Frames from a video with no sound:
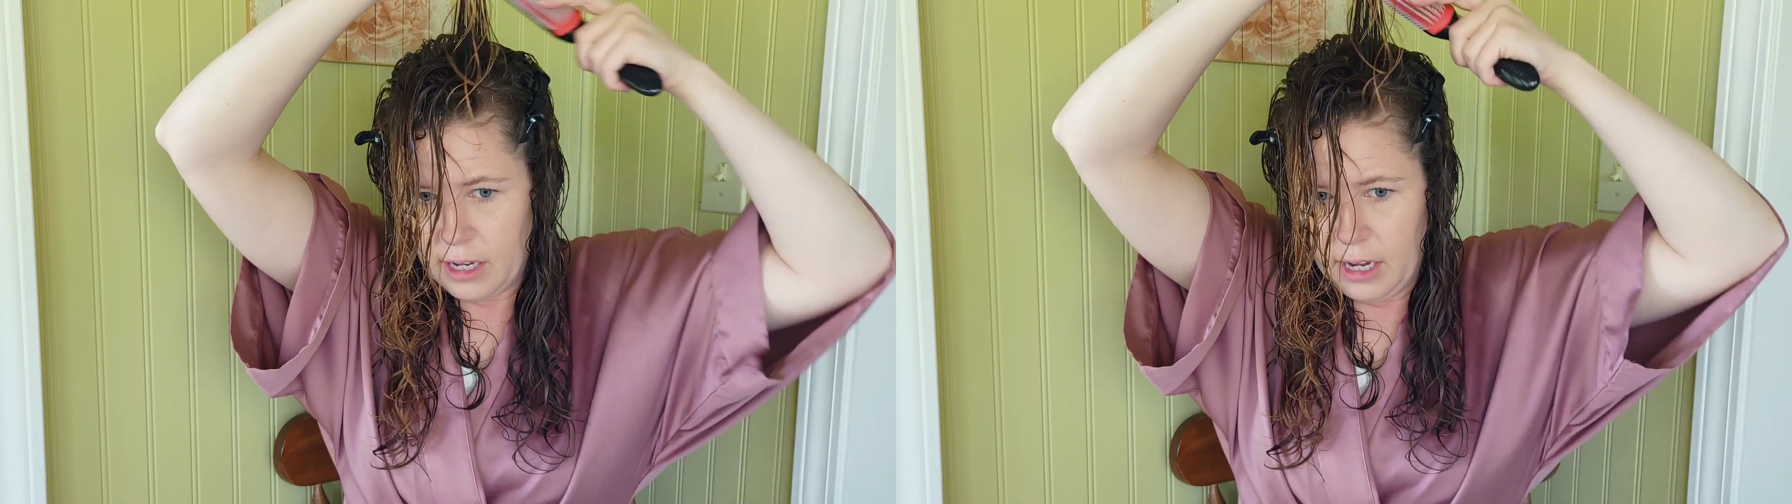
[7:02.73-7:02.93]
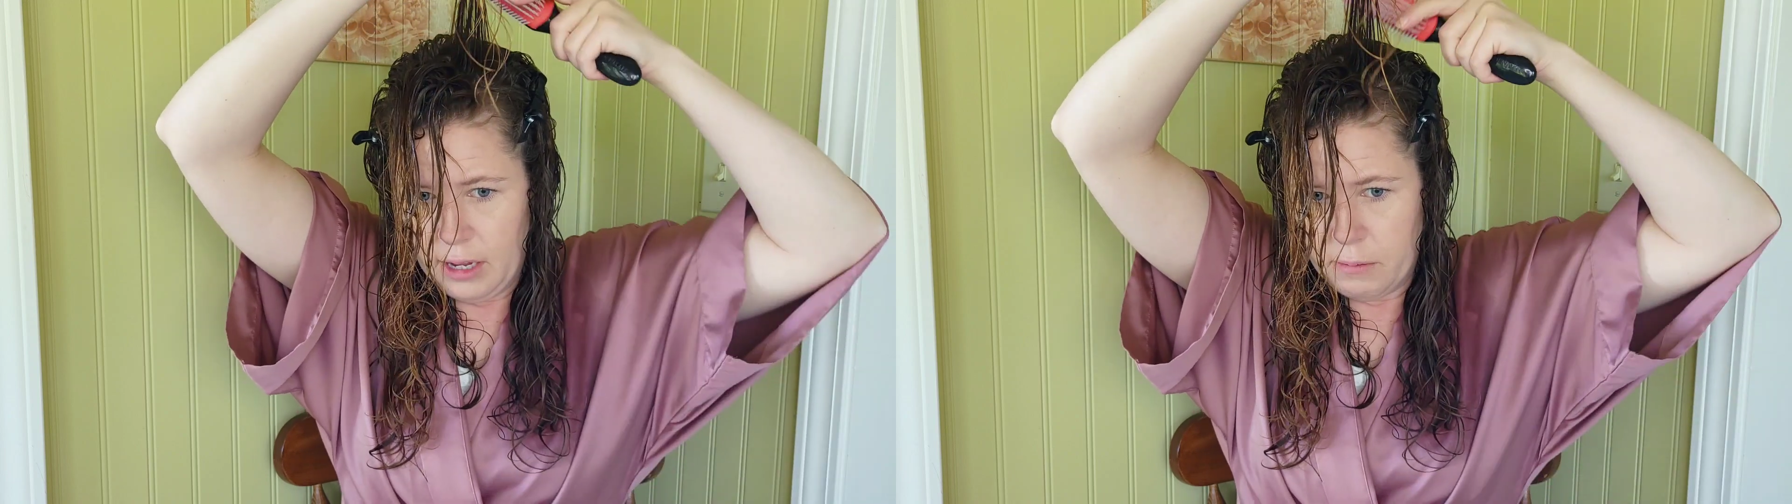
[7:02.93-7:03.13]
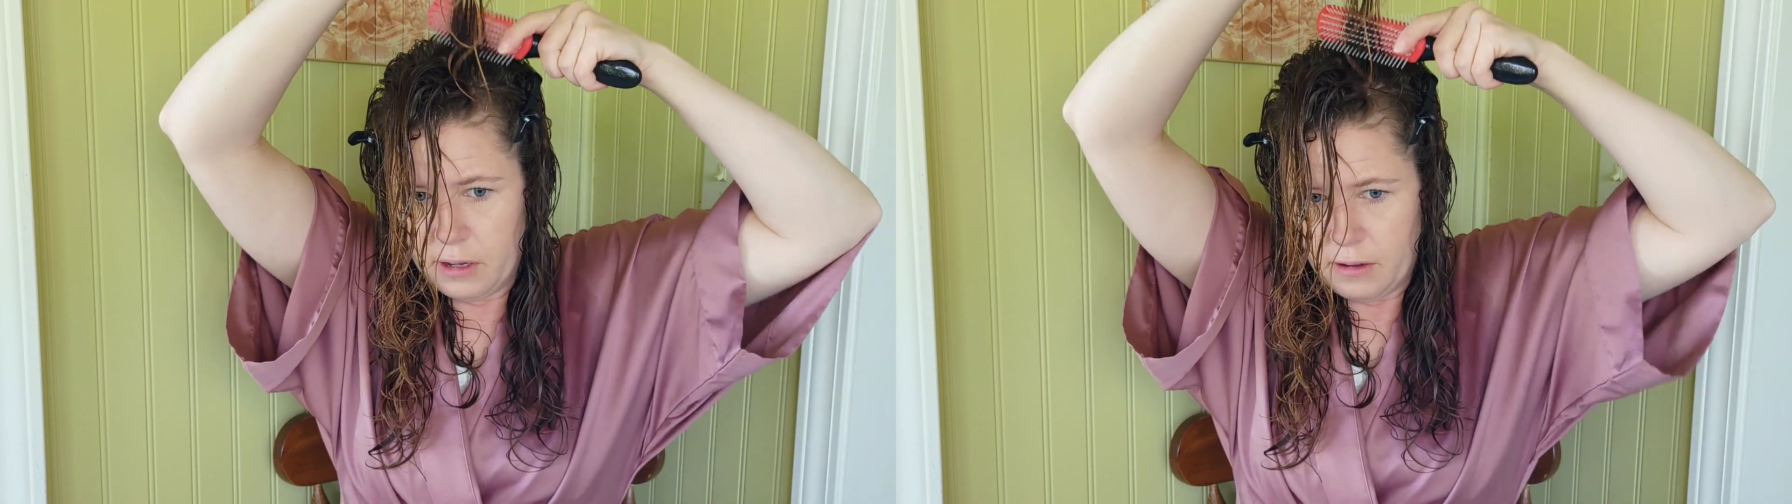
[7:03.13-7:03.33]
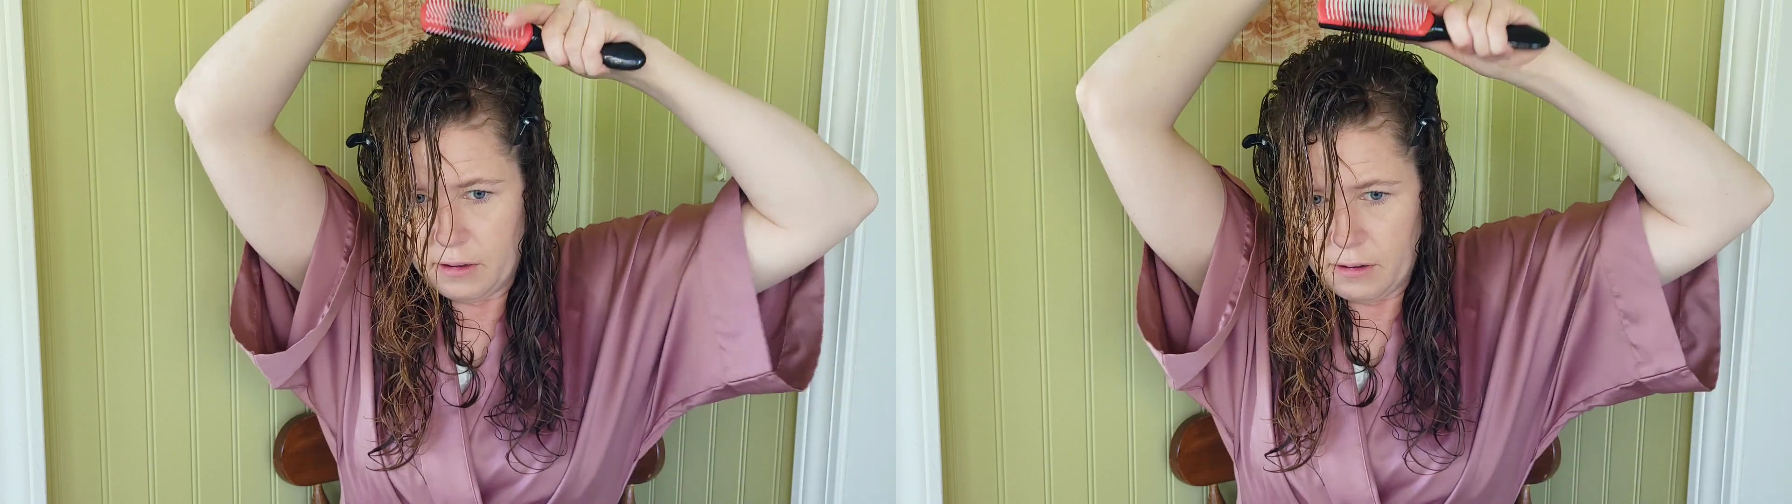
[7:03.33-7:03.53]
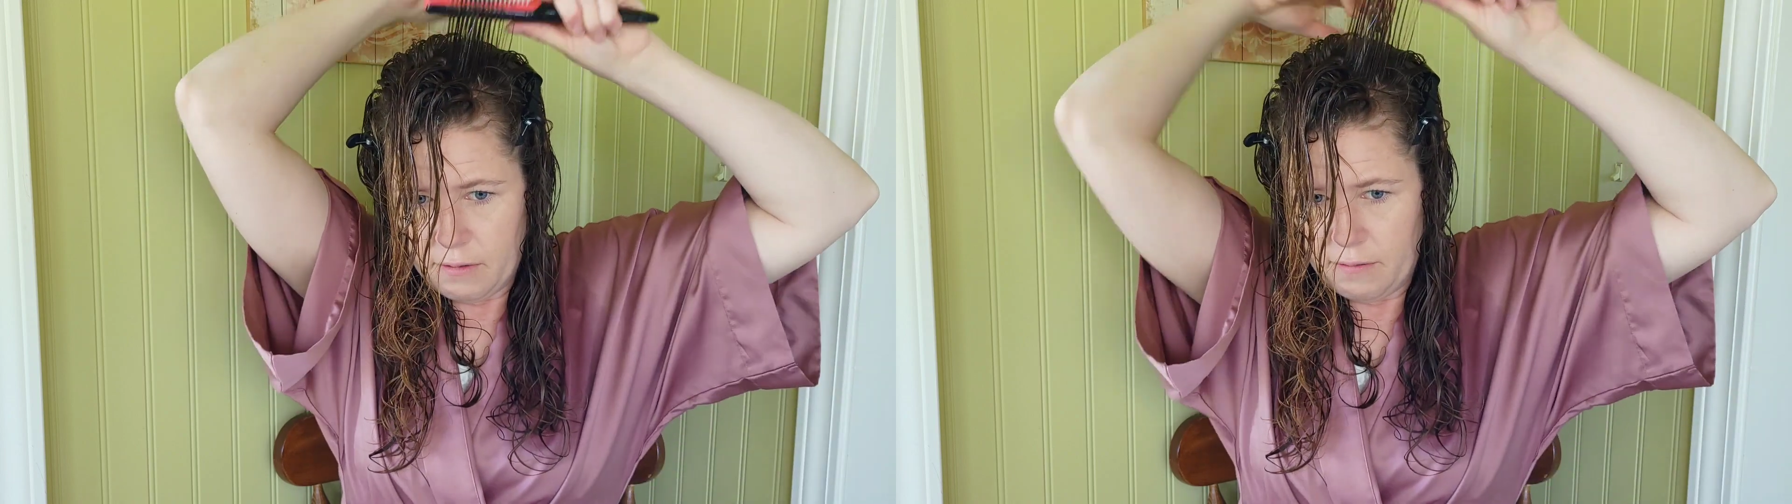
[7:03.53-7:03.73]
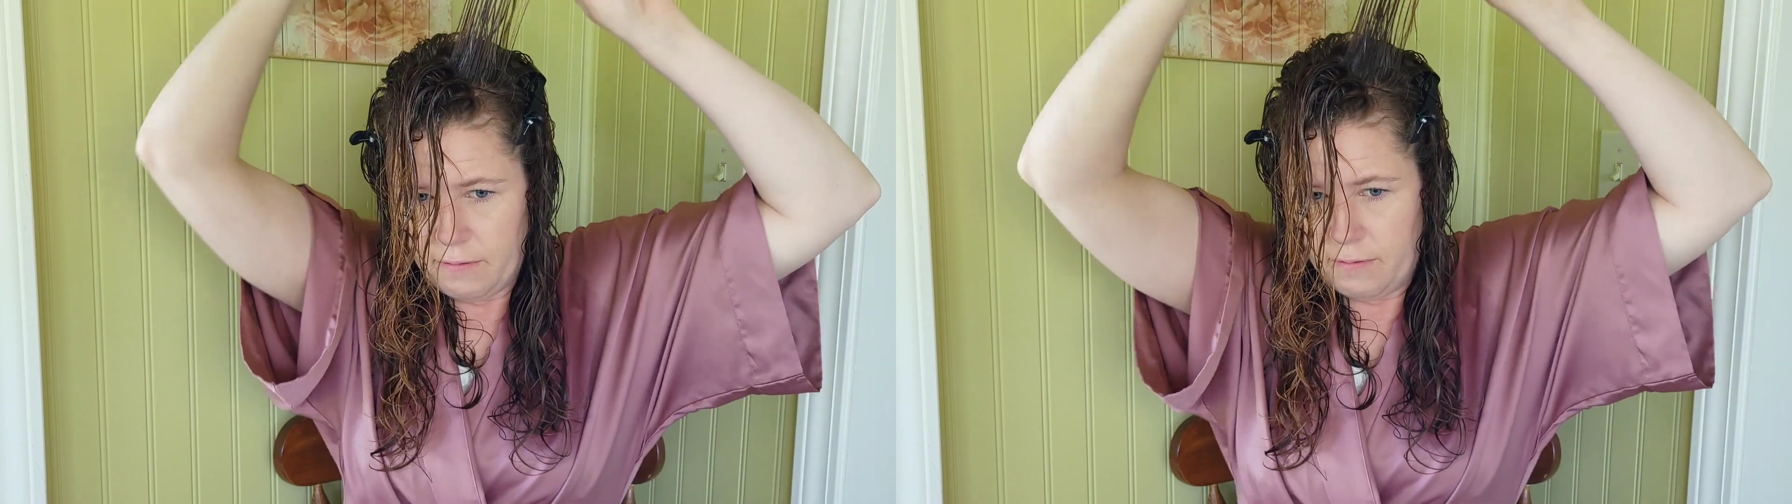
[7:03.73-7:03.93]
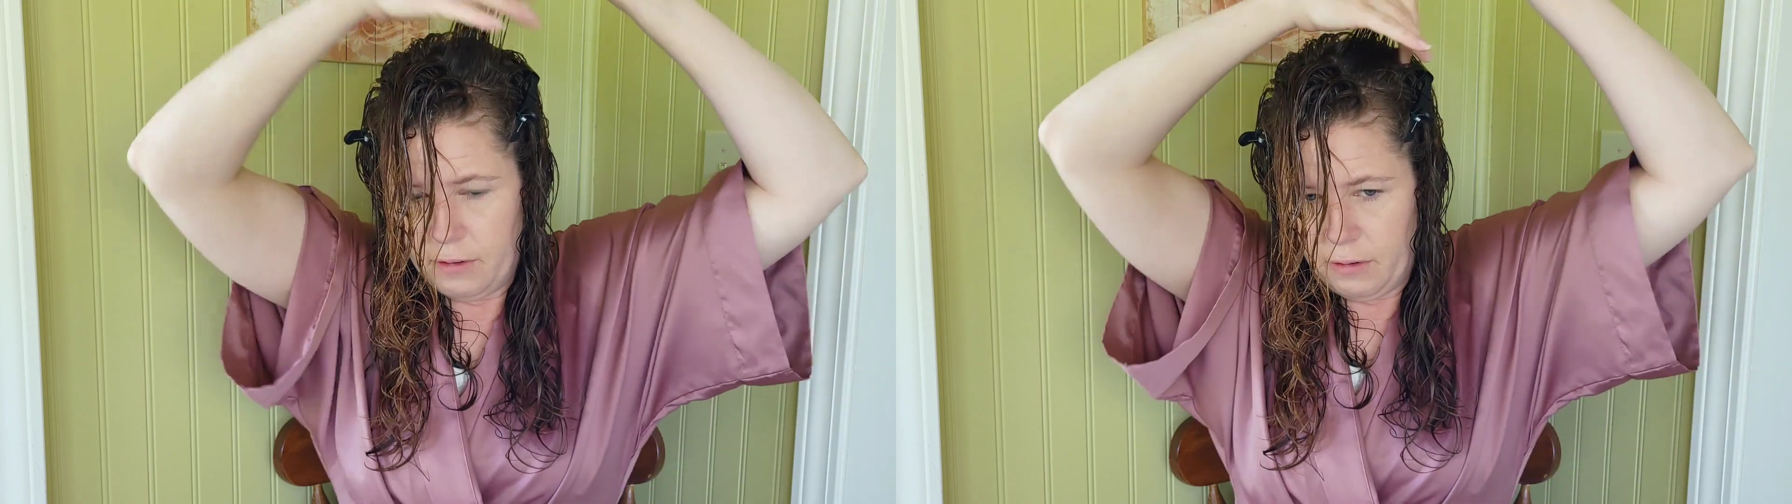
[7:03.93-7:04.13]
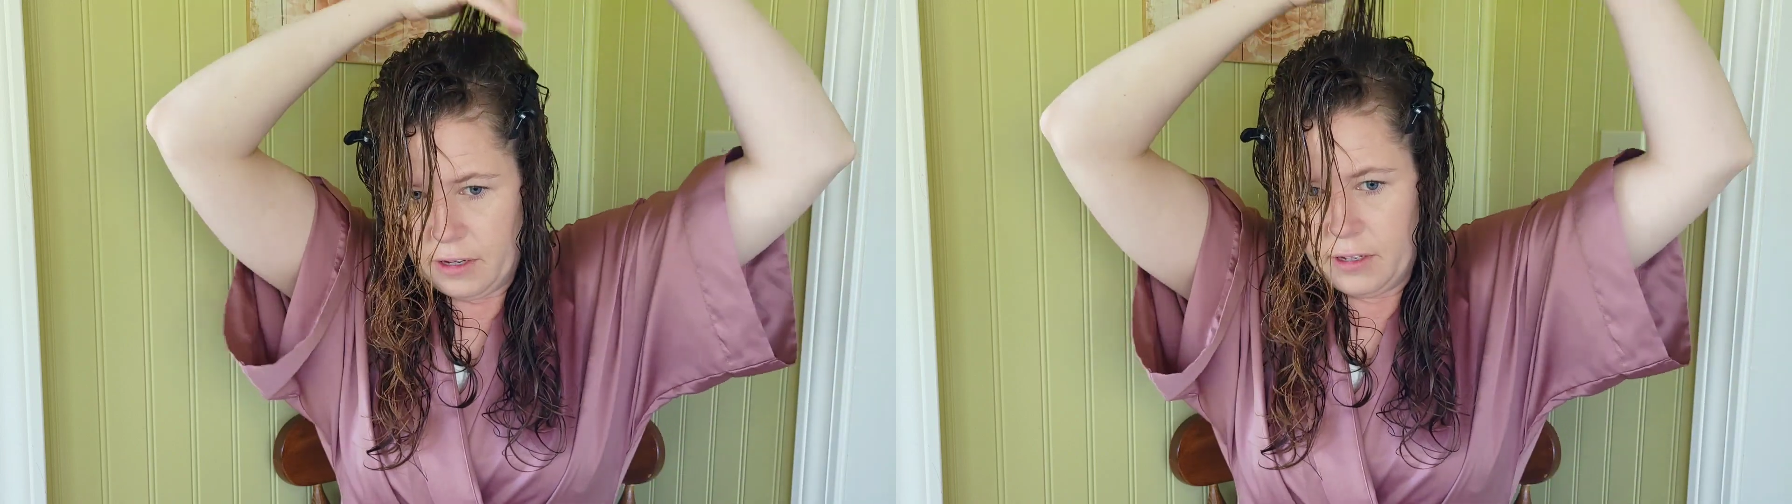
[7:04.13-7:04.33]
I am
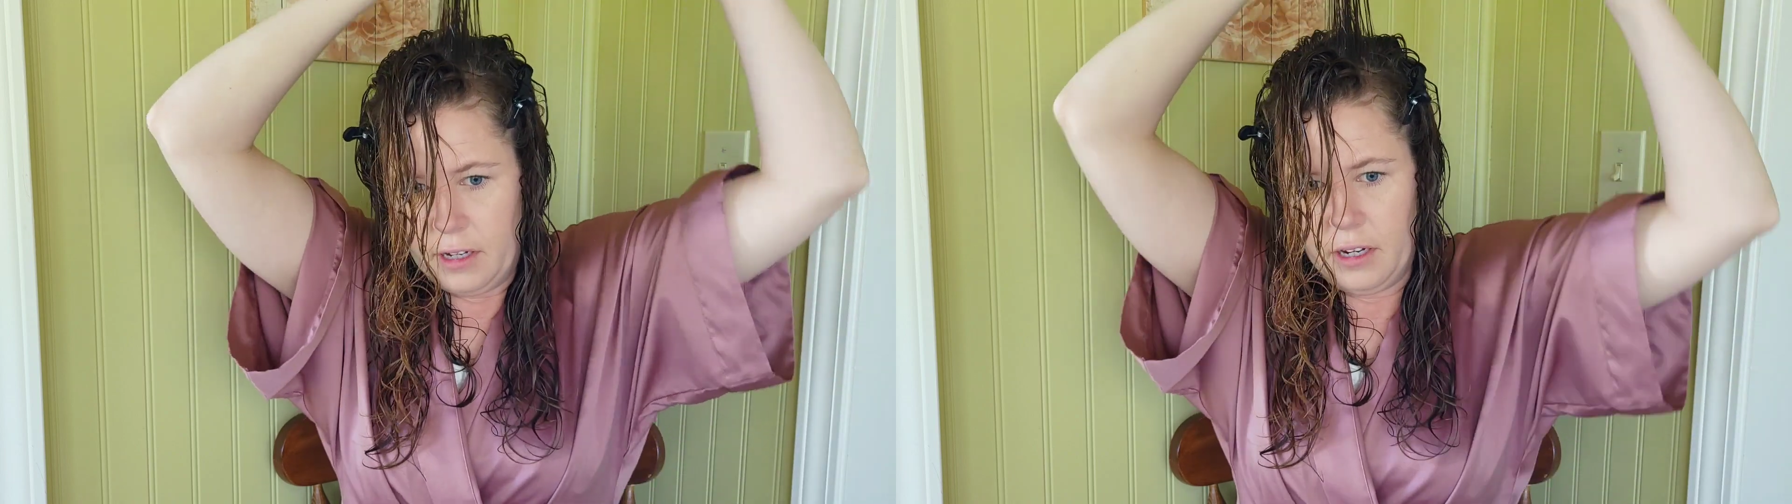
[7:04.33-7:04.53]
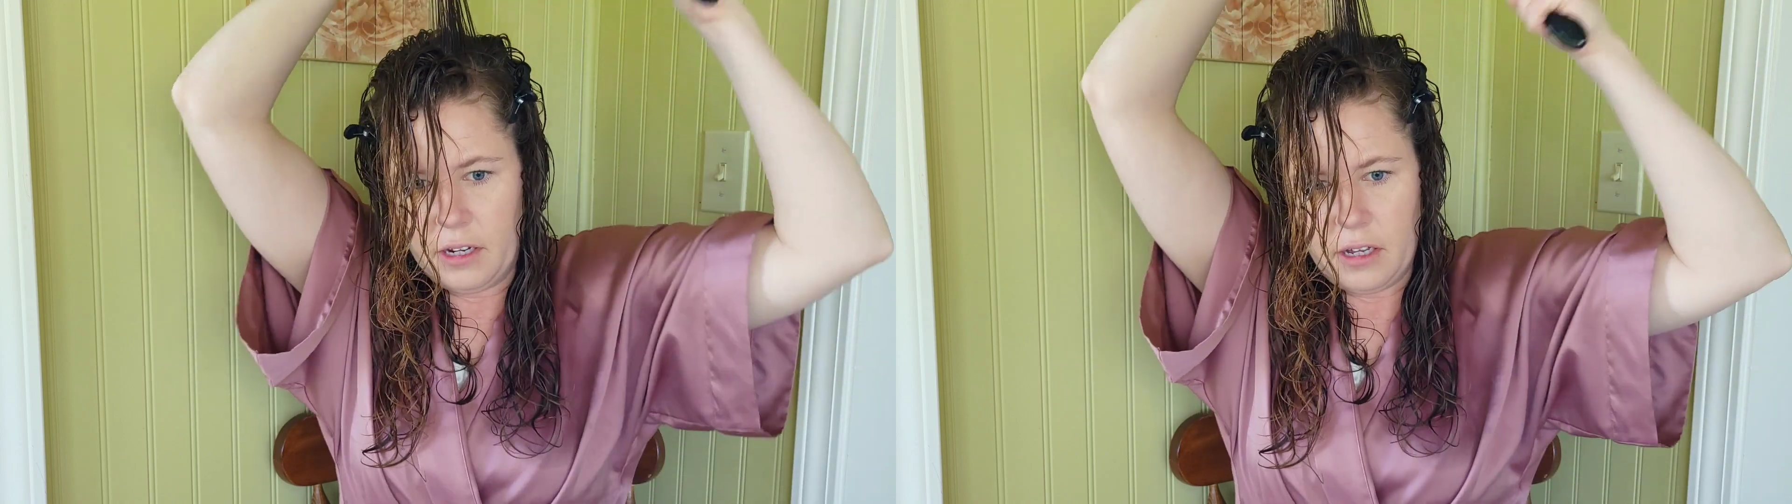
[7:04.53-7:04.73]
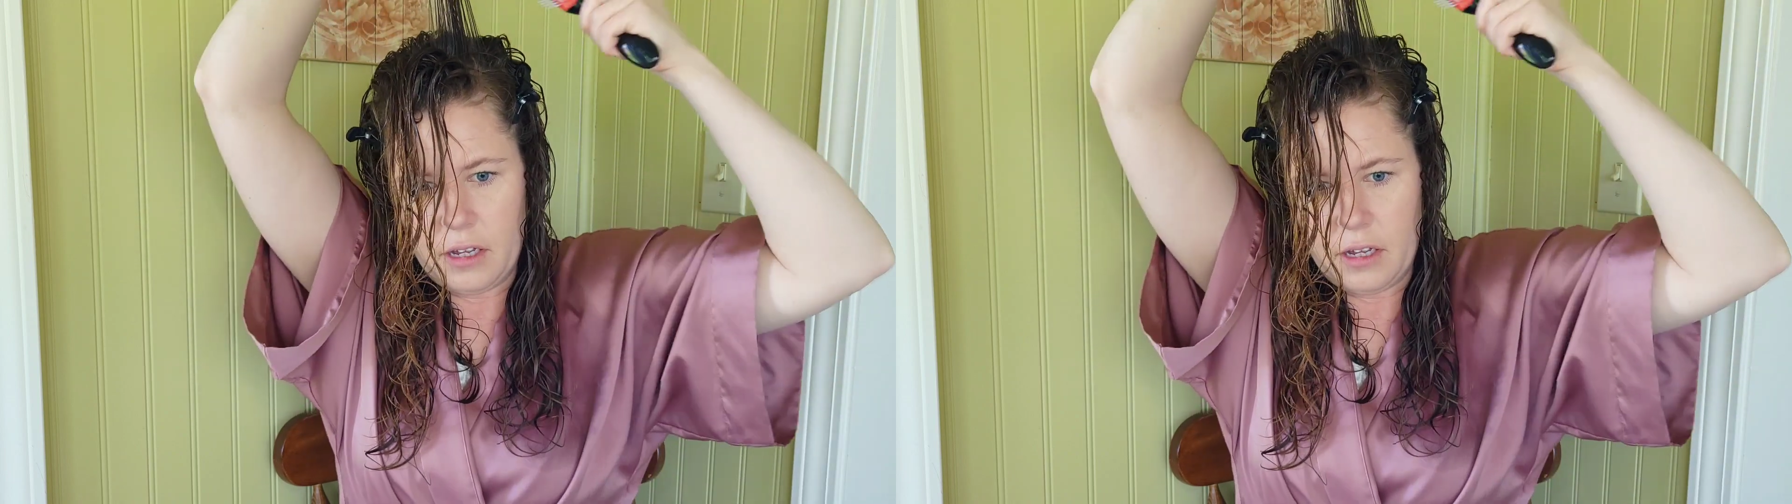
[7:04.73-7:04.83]
focusing.